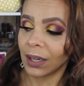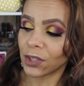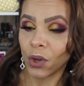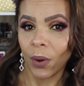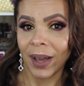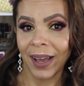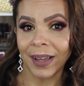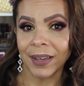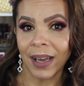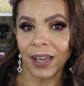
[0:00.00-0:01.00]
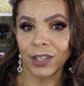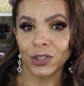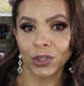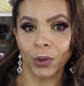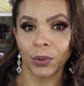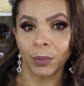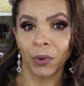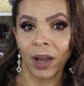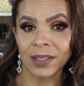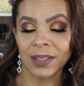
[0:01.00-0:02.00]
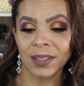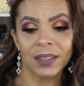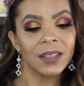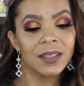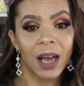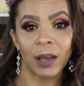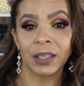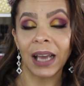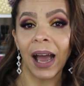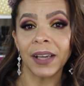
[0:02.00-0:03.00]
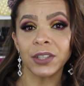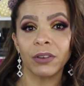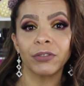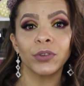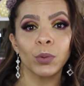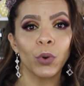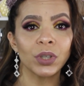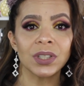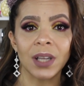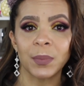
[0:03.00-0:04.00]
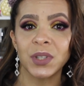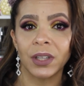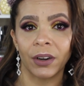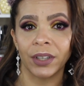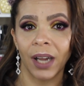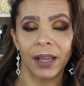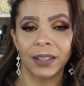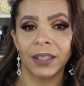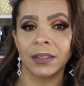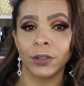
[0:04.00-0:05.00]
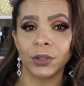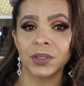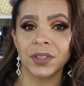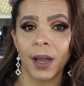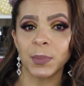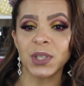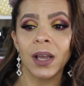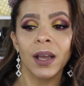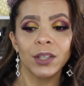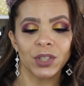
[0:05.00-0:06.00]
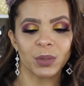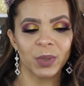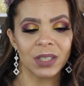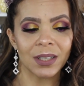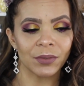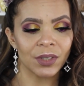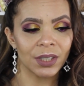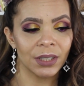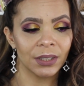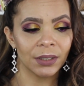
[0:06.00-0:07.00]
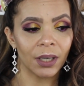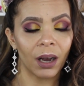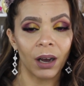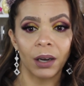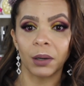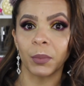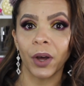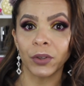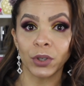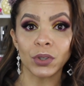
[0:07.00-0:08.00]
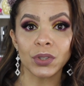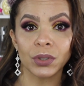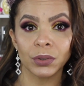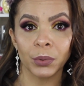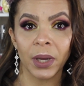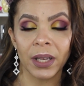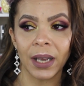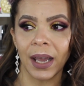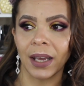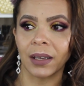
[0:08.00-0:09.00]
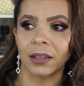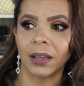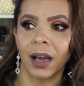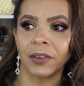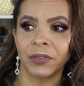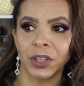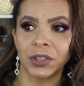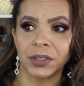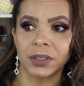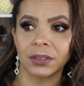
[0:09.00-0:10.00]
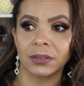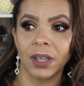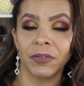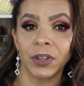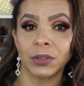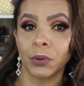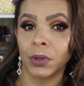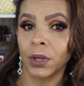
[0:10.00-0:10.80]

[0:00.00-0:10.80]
let's go ahead and show the process of this. I added a few more steps that are not in her steps just because I've seen other girls do it, and I figured if it